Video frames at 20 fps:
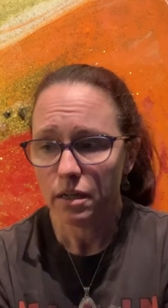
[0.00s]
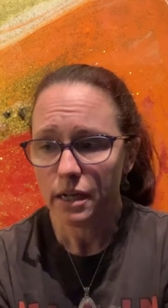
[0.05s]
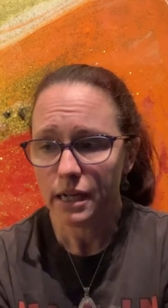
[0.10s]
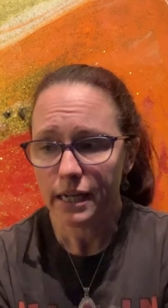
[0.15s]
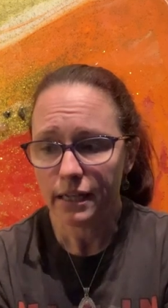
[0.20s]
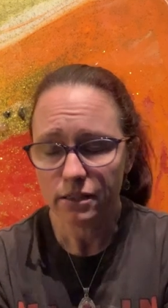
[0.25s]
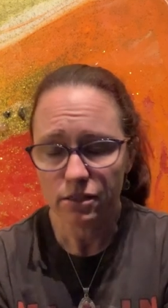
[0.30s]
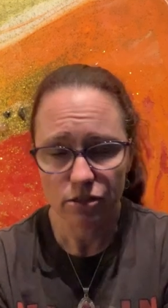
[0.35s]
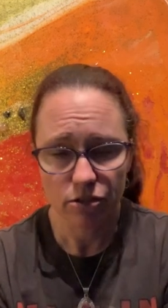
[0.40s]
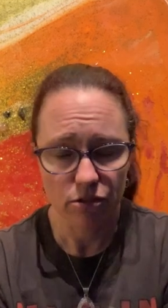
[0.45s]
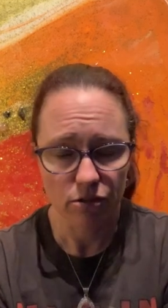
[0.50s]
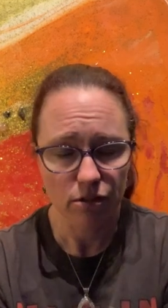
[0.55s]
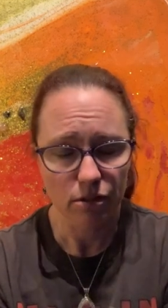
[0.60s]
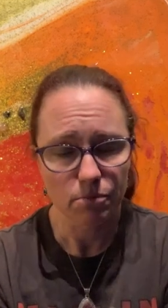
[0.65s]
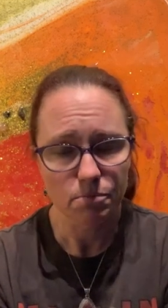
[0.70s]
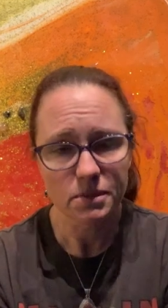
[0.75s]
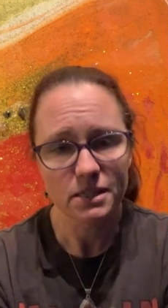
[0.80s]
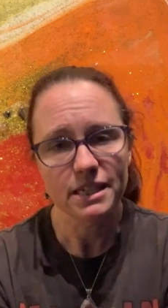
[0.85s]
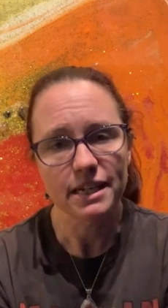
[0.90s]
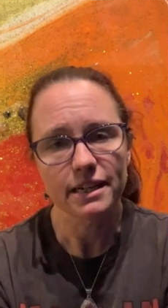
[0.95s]
in
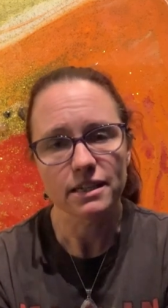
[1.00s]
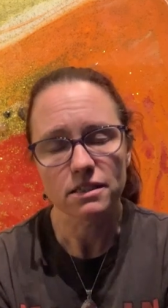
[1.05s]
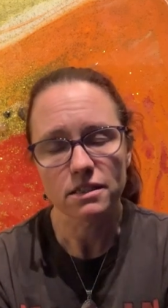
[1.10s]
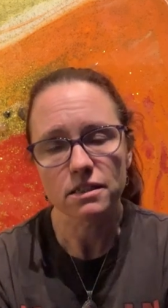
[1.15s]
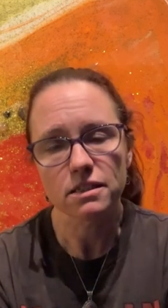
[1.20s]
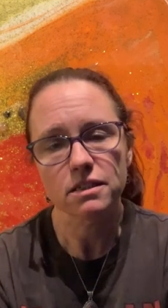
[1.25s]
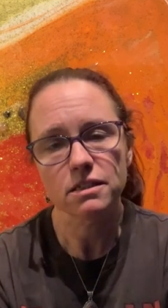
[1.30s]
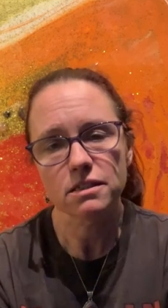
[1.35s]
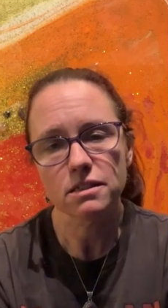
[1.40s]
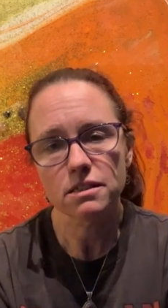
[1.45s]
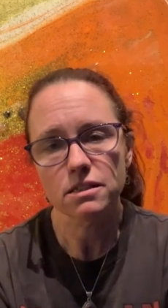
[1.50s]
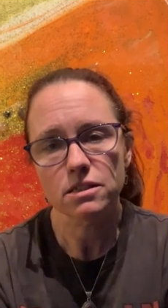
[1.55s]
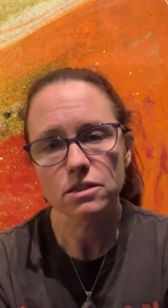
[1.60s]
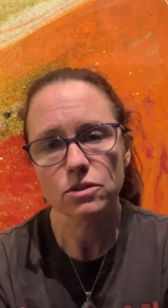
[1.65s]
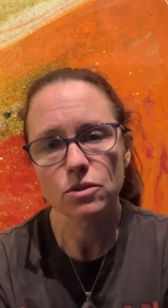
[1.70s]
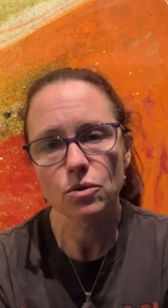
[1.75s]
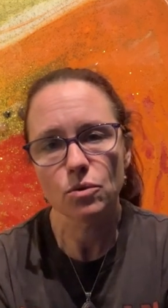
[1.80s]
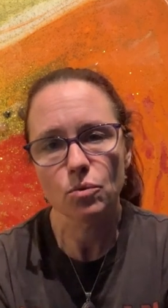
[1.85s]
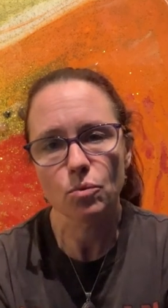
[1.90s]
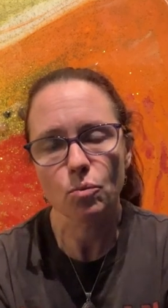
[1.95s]
circumstances
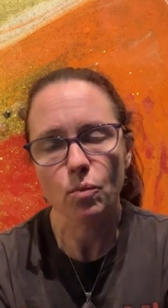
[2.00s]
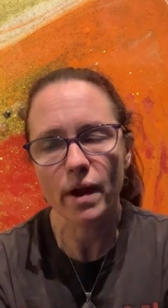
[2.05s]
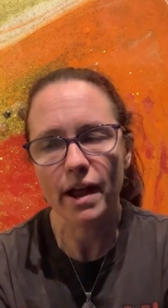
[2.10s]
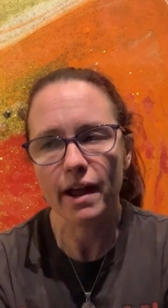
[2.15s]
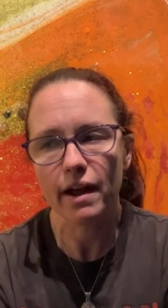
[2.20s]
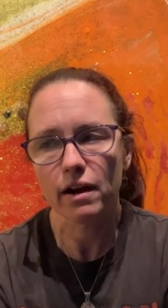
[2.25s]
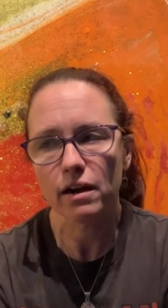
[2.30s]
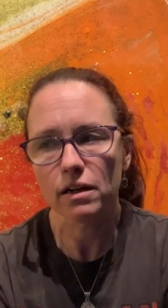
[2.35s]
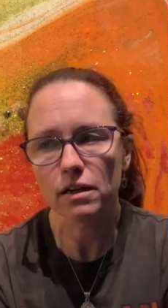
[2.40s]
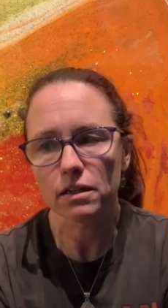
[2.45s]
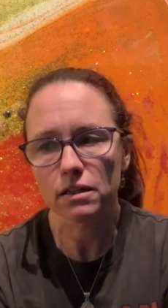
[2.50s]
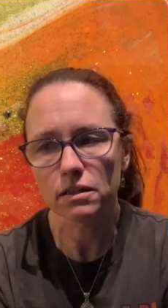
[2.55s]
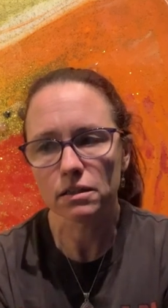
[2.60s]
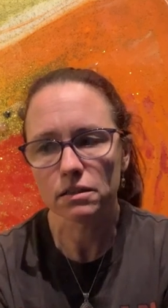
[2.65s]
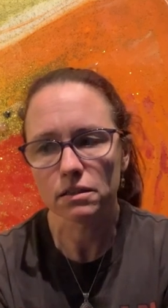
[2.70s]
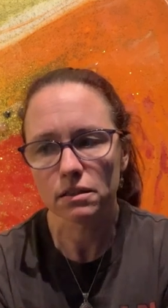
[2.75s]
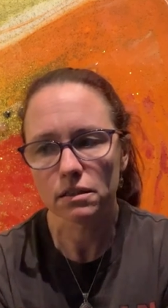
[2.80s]
where